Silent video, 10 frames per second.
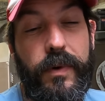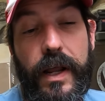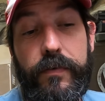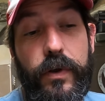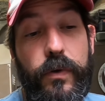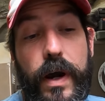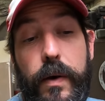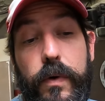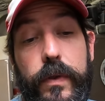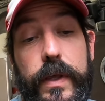I'm going to have another
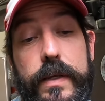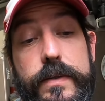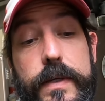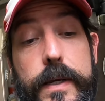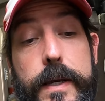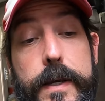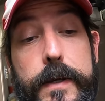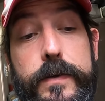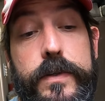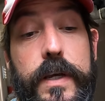hour on this,
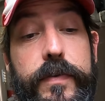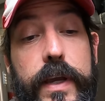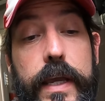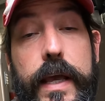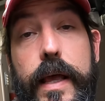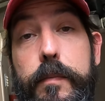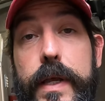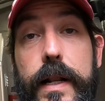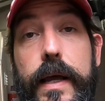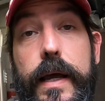see if I can get that
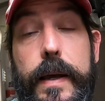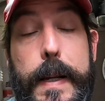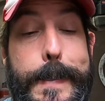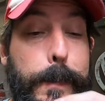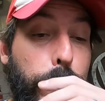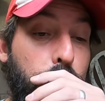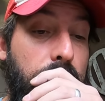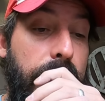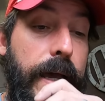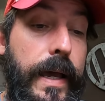middle out,
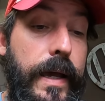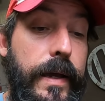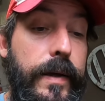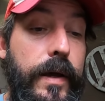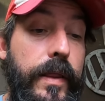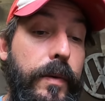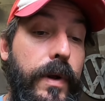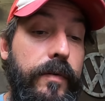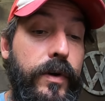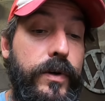and then
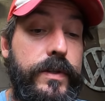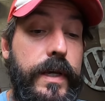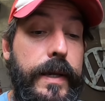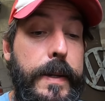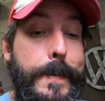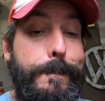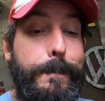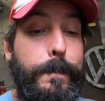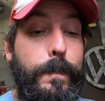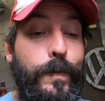we'll have a look at it.
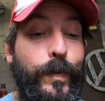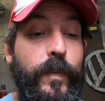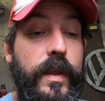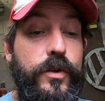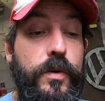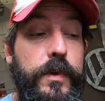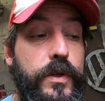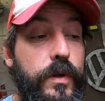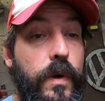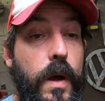And it
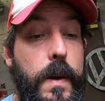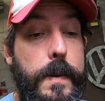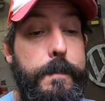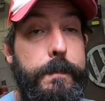shouldn't be too long.